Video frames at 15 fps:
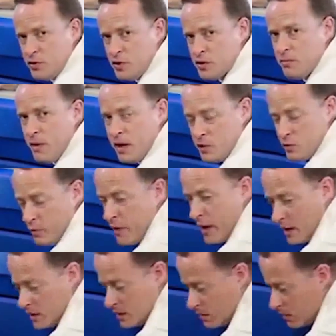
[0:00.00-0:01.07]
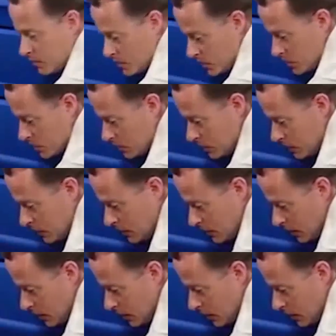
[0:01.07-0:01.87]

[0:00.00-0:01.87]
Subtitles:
and just make sure that is in position,